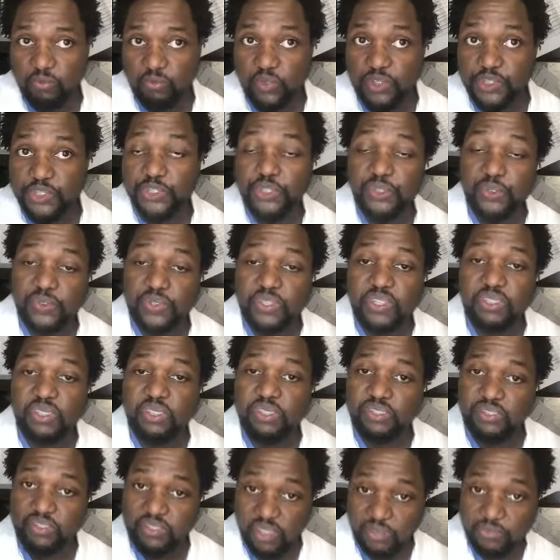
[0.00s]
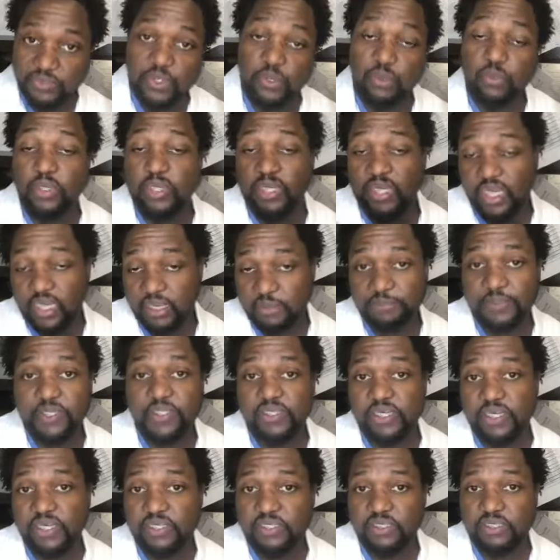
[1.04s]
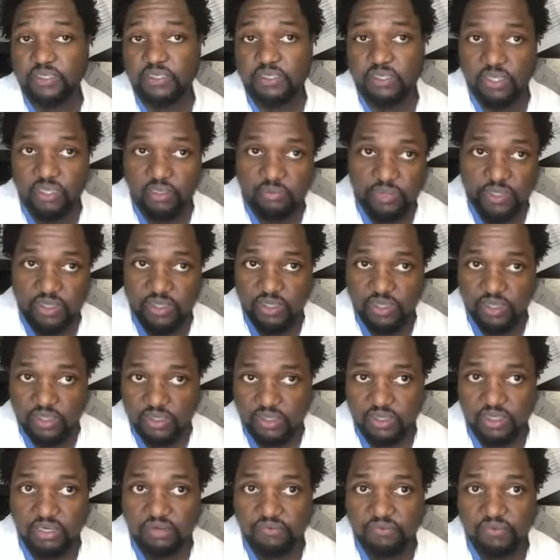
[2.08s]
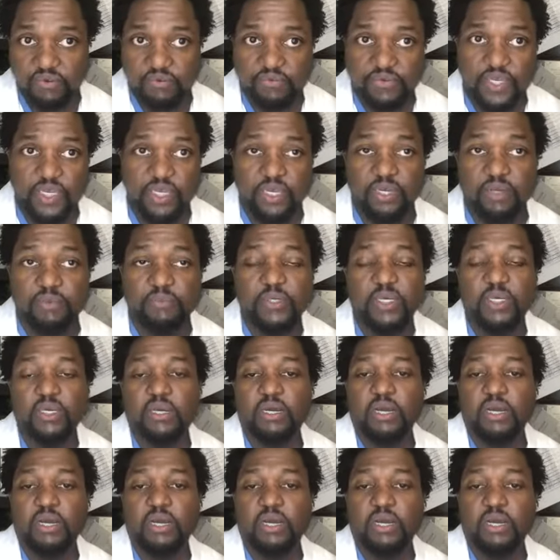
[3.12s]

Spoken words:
reduced subsequent amputations coming to this level of care,